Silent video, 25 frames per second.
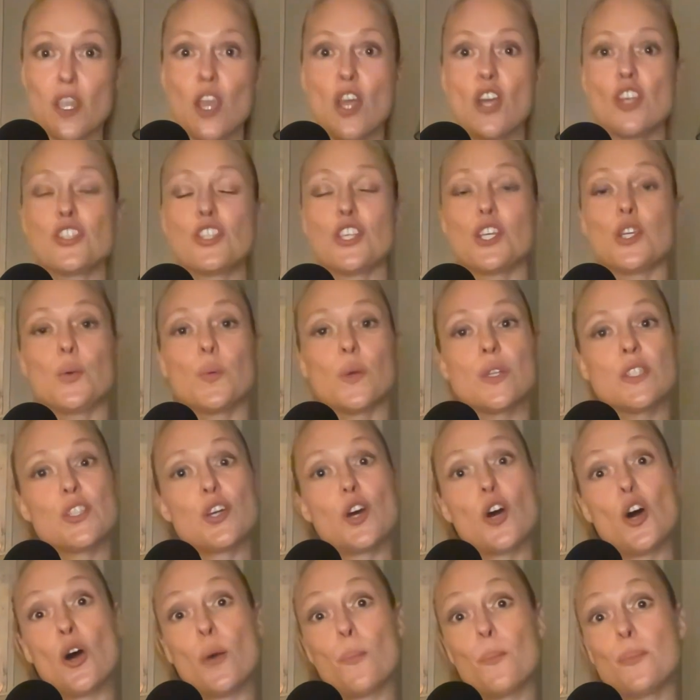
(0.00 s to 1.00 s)
So you want to
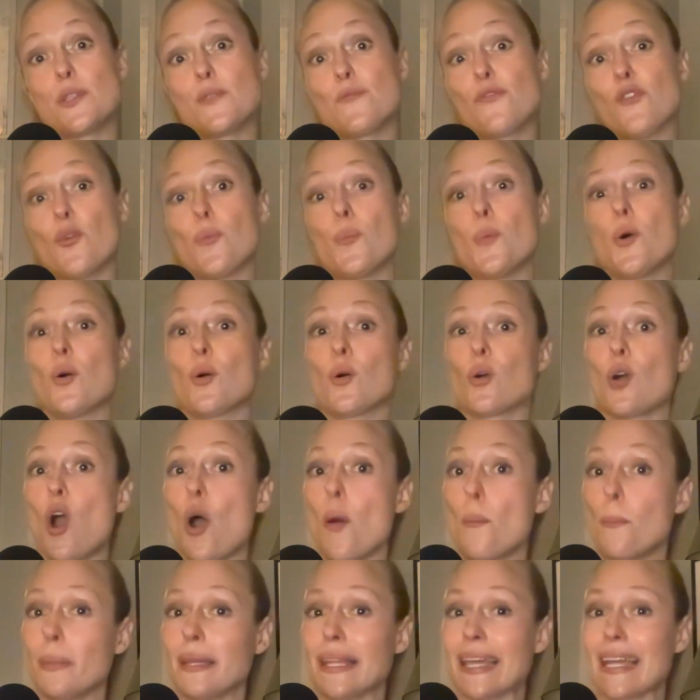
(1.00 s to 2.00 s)
opt for more
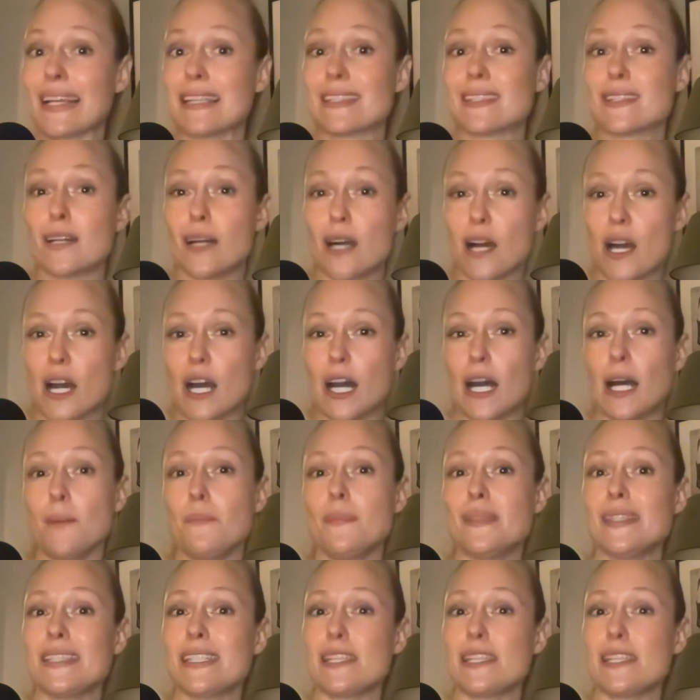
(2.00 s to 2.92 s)
complex carbs